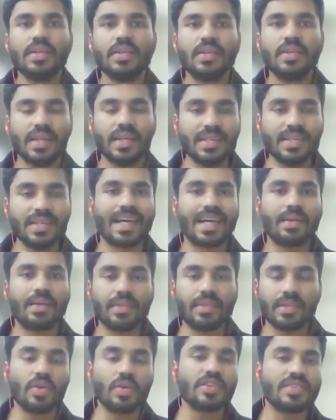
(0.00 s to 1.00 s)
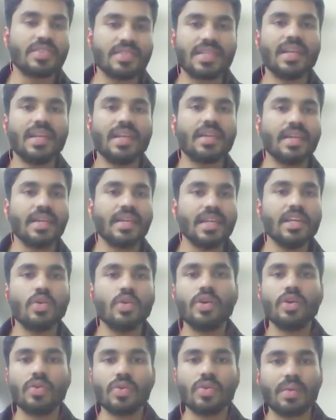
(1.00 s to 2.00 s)
exam, the questions that are really
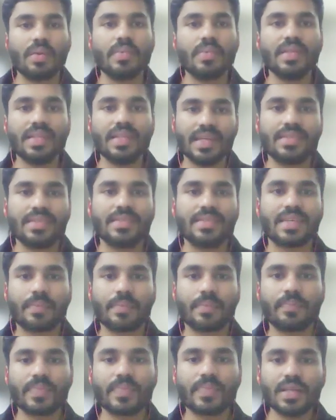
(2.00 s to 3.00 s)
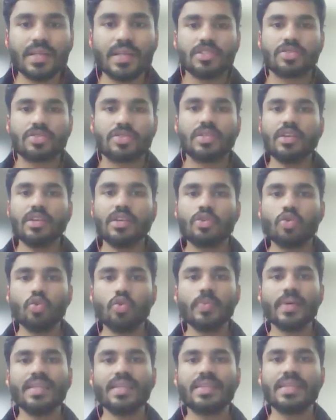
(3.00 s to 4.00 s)
going to come in the exam. So there are two
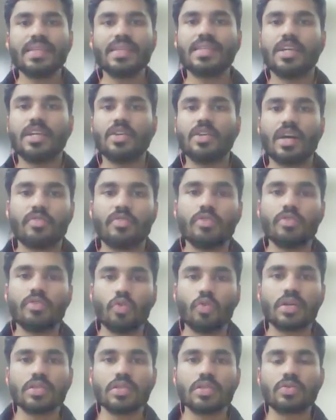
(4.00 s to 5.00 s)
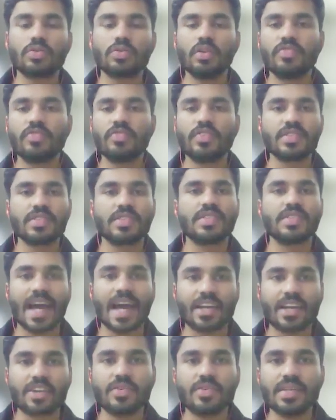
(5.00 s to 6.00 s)
main things that you have to focus on. First is
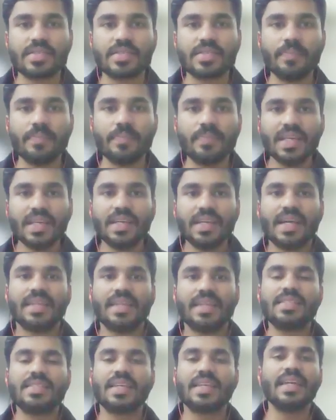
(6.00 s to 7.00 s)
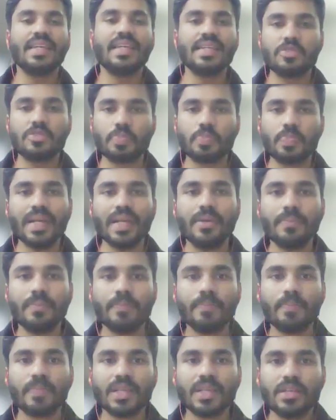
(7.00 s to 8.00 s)
accuracy and the second is speed.
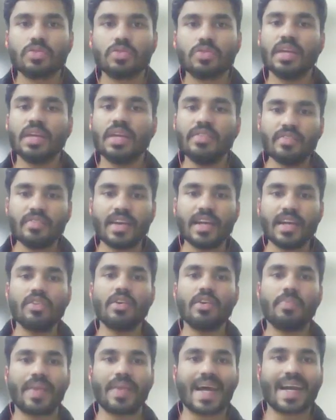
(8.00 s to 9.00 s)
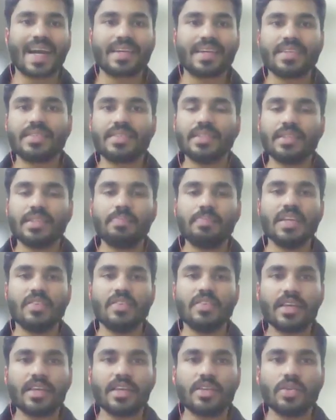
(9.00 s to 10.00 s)
So even while you are practicing the
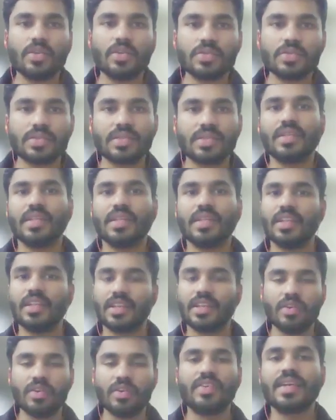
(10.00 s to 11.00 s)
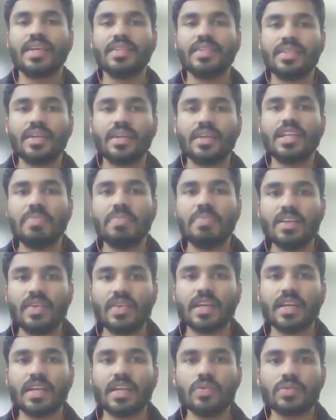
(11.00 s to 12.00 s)
PYQs, like you have taken 30
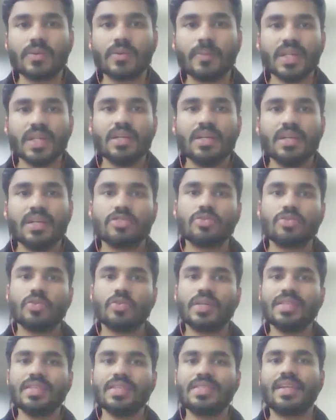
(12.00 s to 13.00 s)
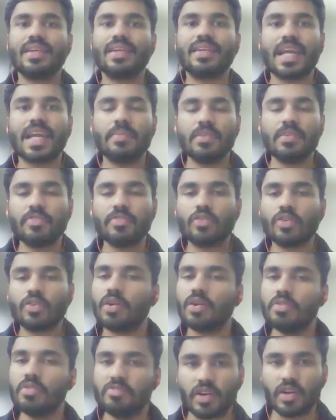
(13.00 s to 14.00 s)
PYQs, so you can set a timer for
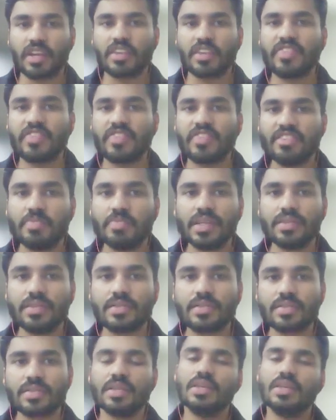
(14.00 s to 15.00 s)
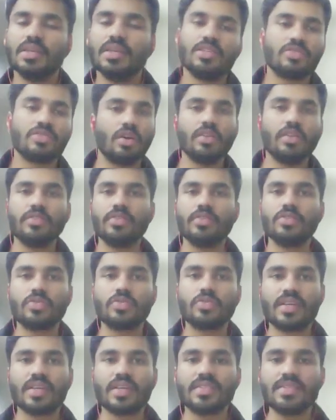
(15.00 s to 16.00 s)
around 45 minutes, solve those
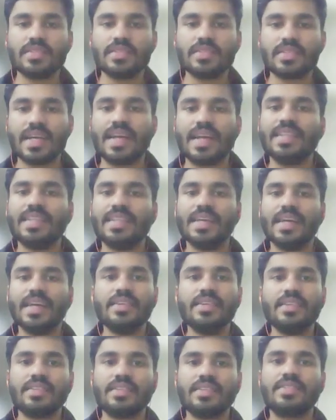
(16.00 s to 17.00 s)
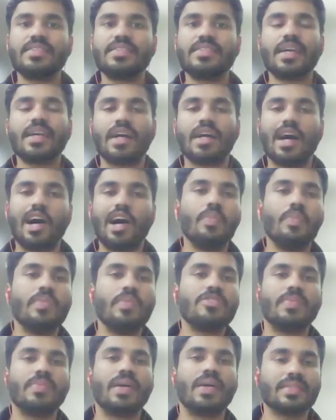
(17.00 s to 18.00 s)
questions. At the end, just check how
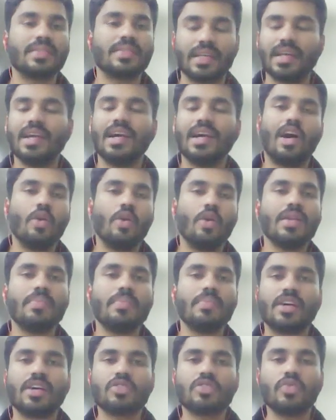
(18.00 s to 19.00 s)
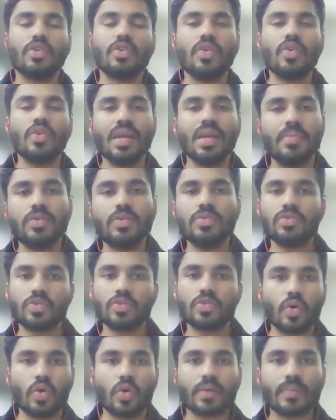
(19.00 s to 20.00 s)
many marks were you able to
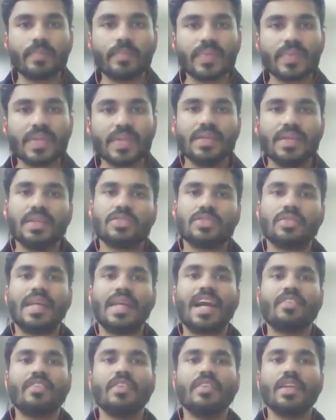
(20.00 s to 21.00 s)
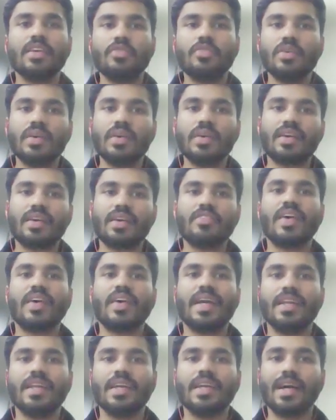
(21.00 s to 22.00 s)
score. So that will give you a rough
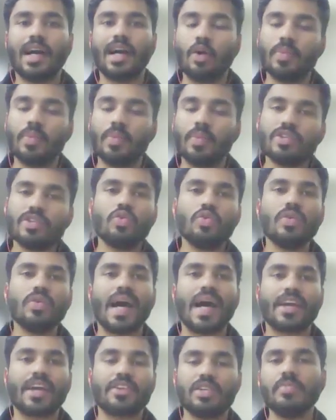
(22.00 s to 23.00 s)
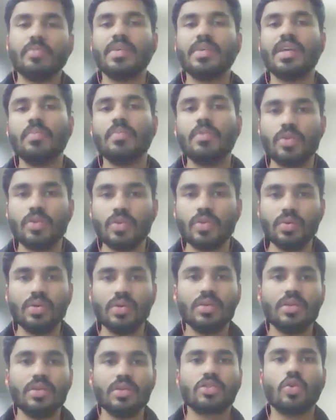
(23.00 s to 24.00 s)
idea how much you will actually be able to
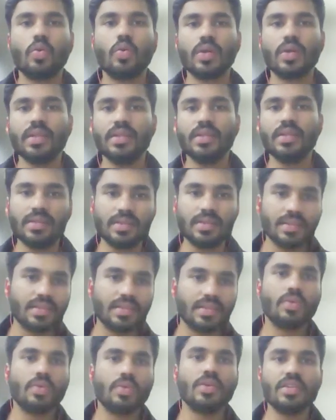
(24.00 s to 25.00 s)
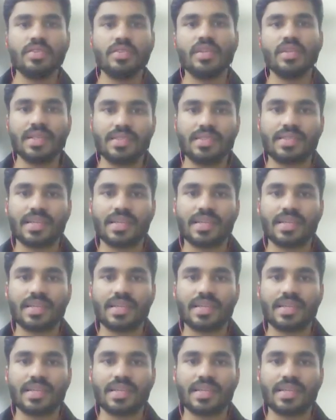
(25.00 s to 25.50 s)
score in the original exam.